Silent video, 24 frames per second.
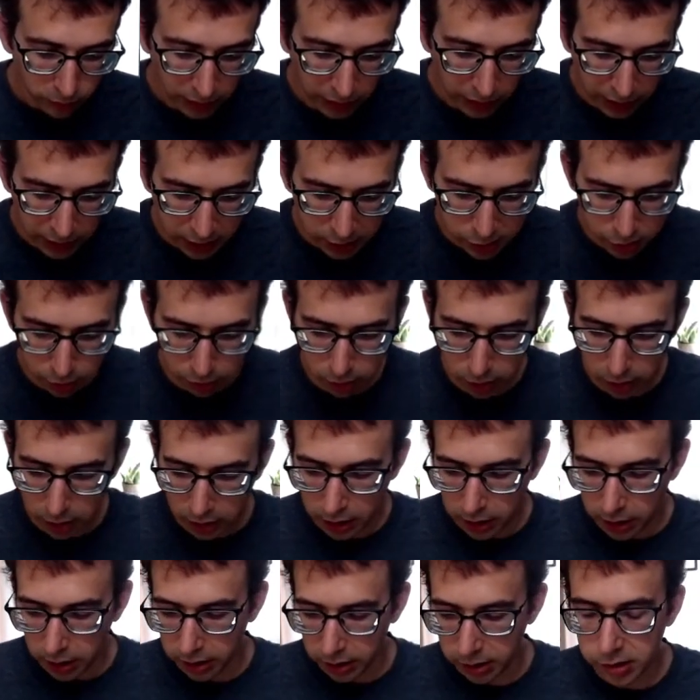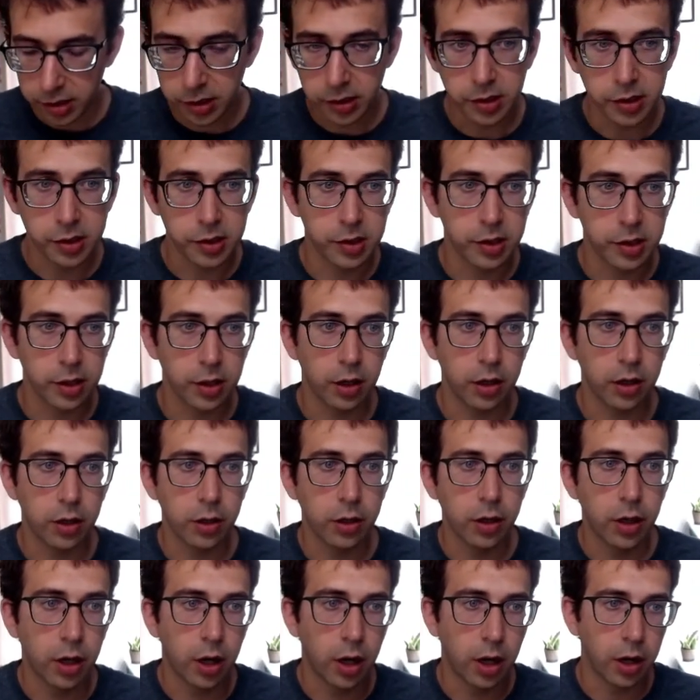And so this is
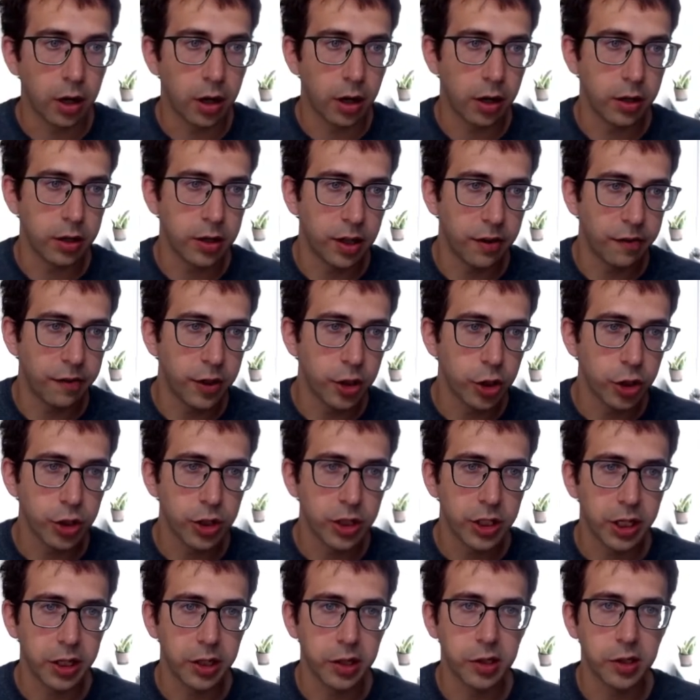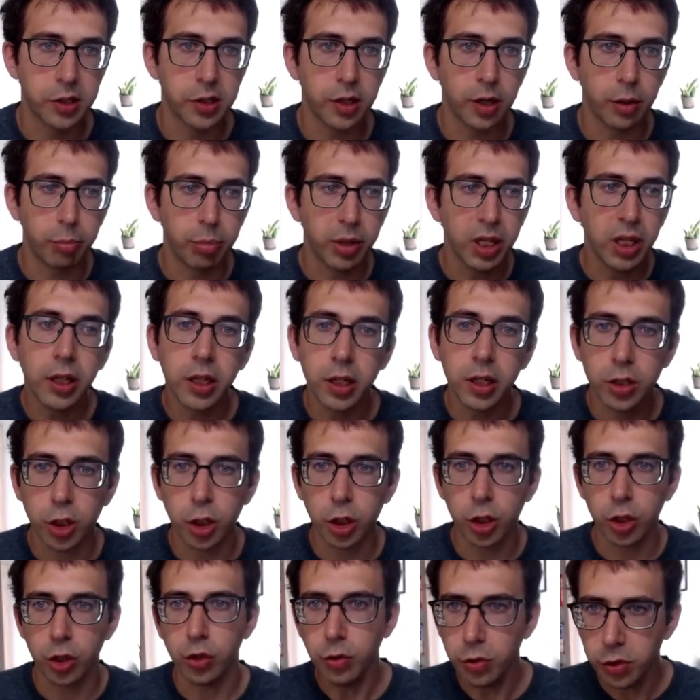uh, a definition that is appealing to the
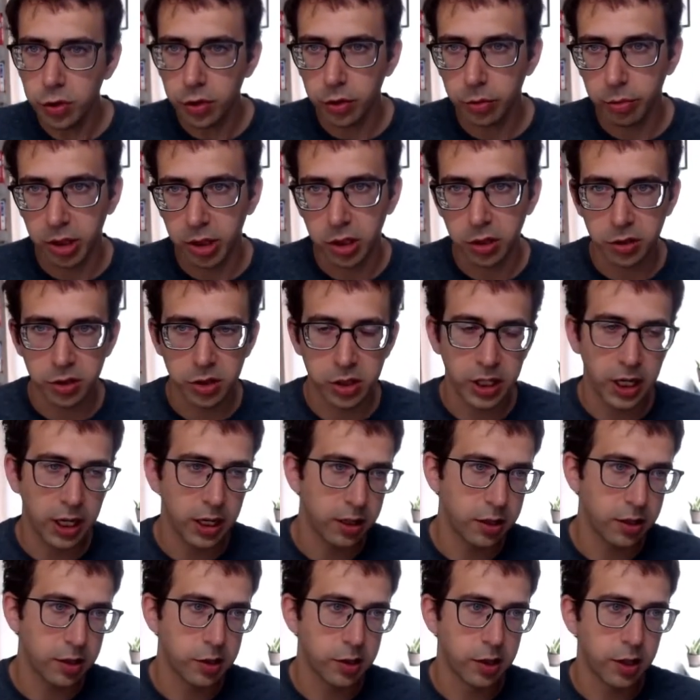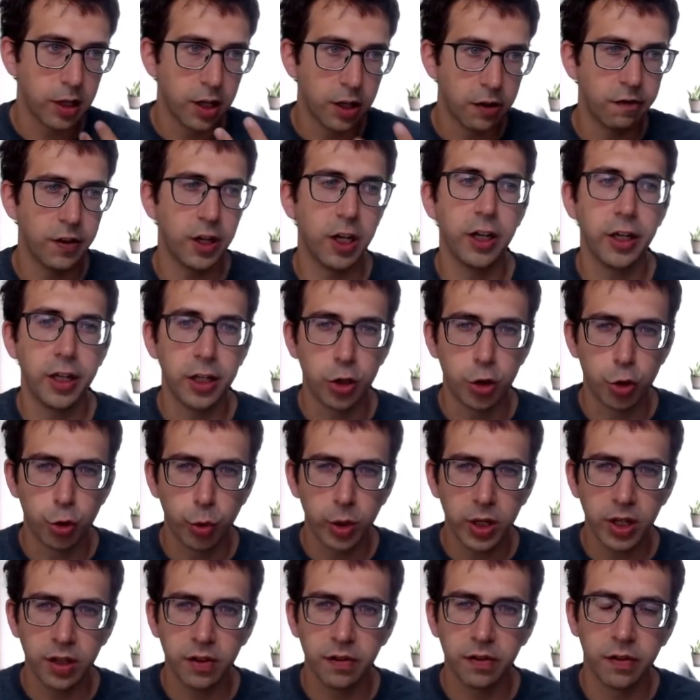user because that is very
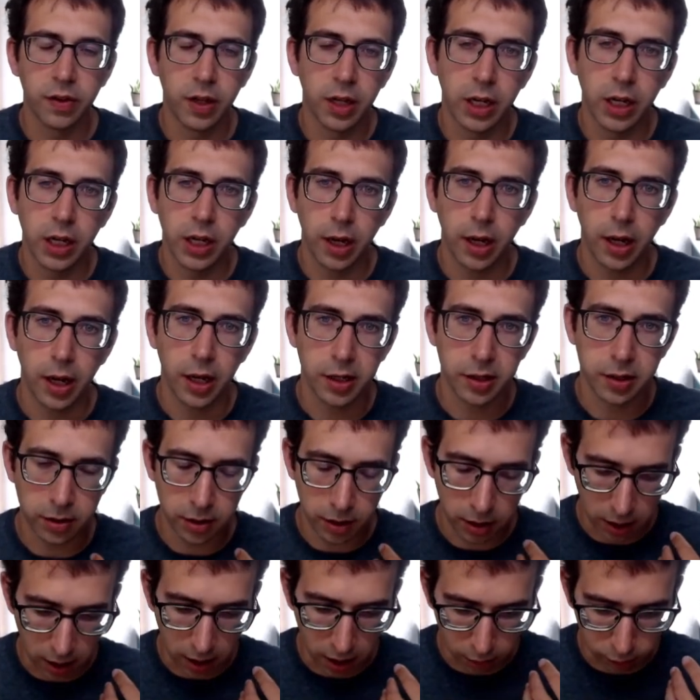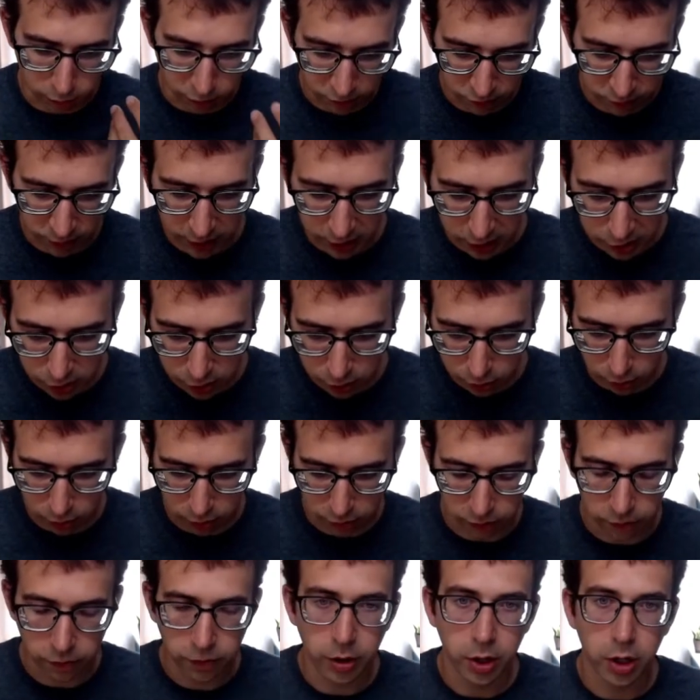intuitive and uh, reflects sort
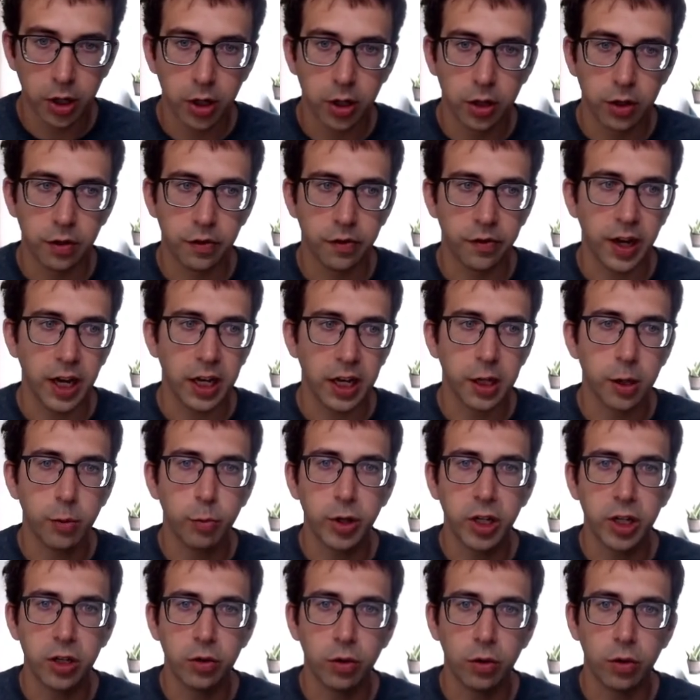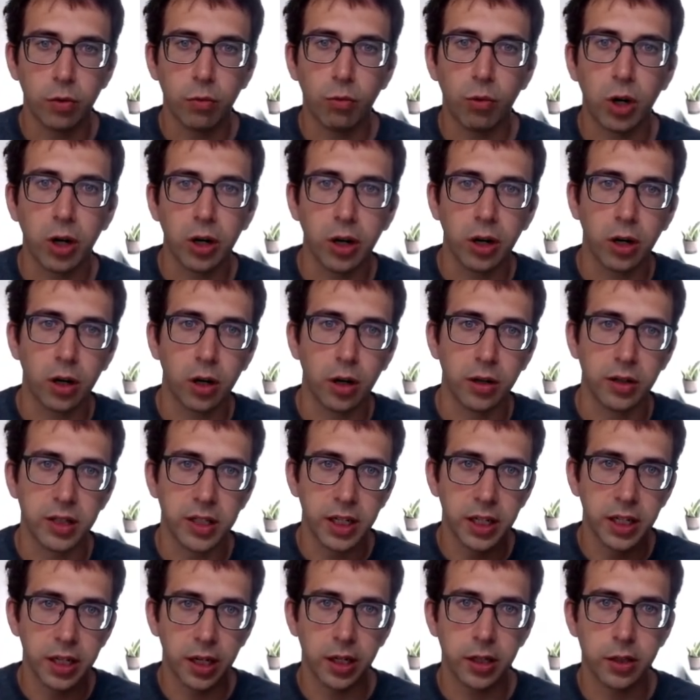of the fact that we don't want our
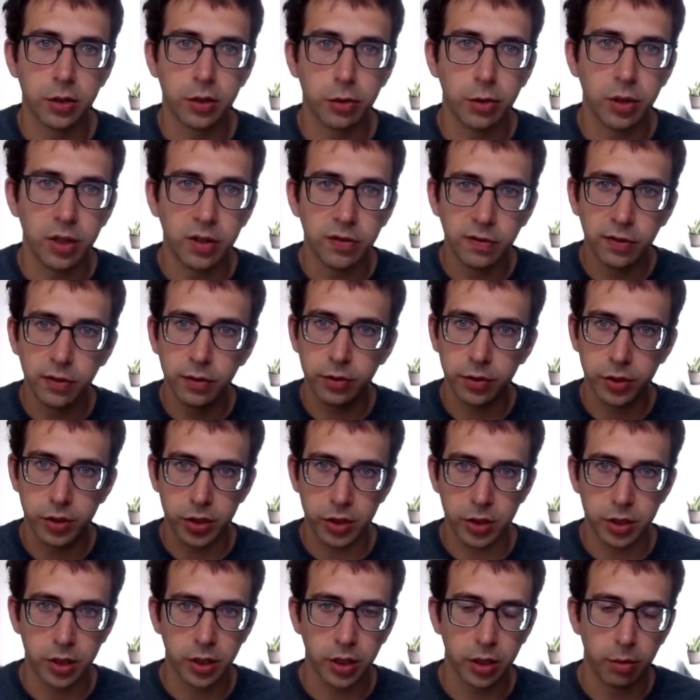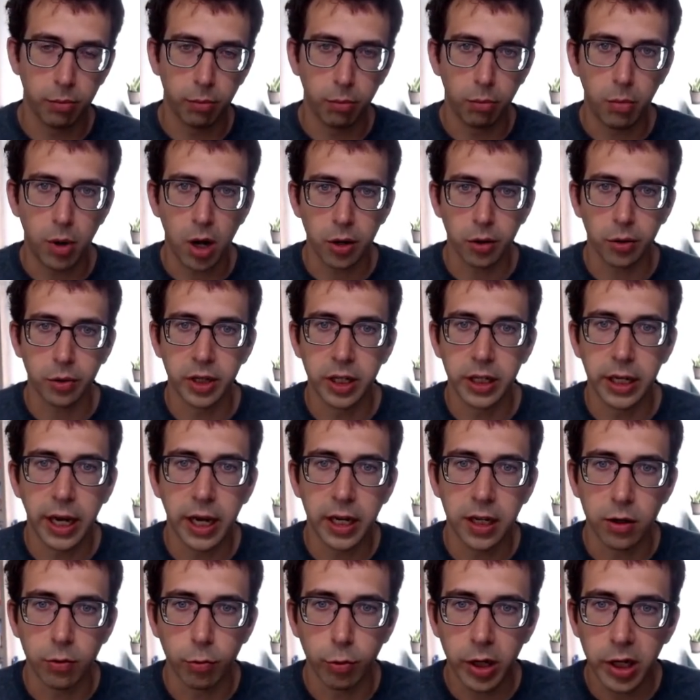data to influence the model in any
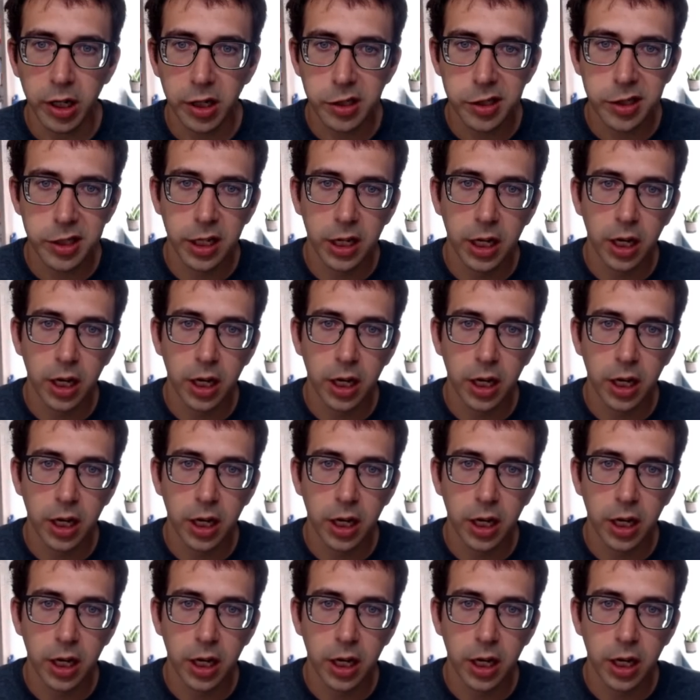ways.